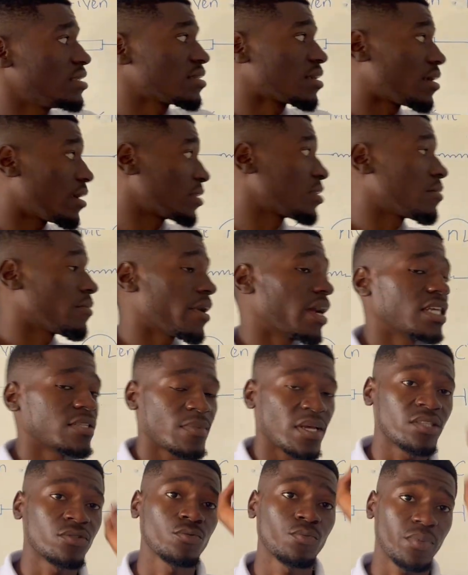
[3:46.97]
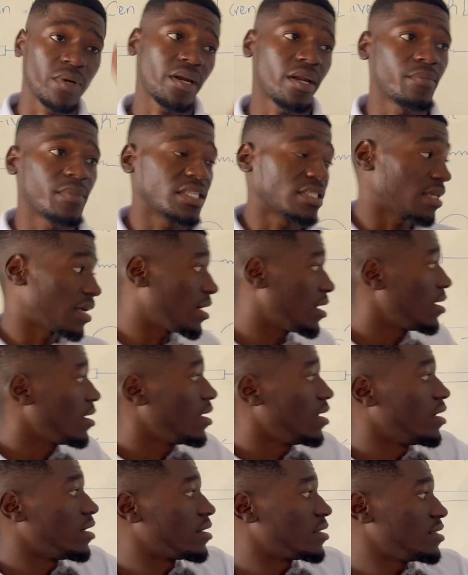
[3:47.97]
characterized by two parameters:
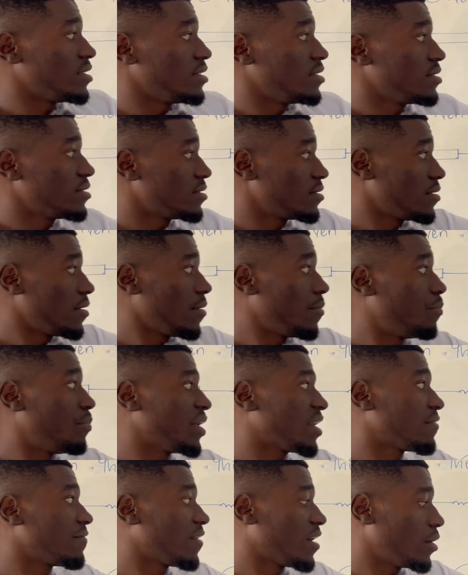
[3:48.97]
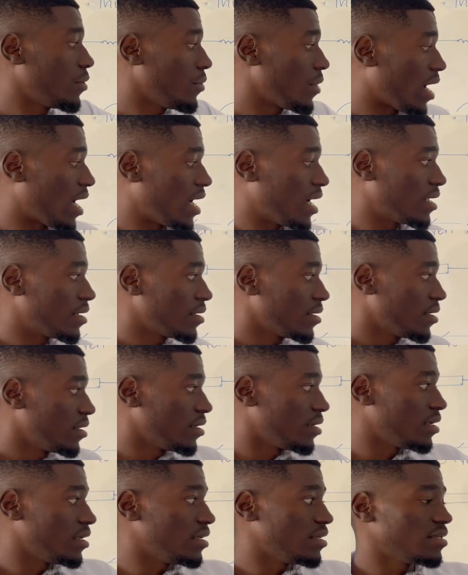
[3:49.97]
is peak value and
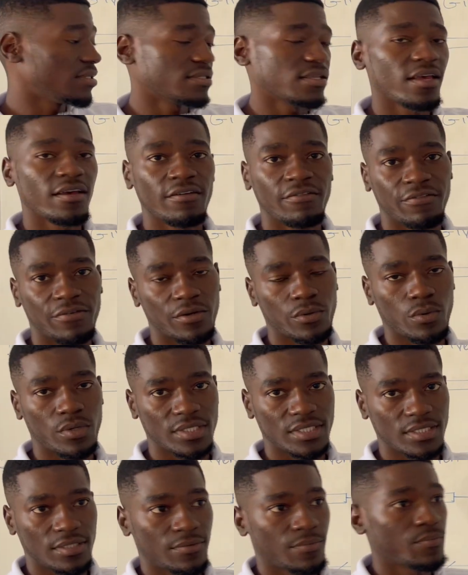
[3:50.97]
is frequency.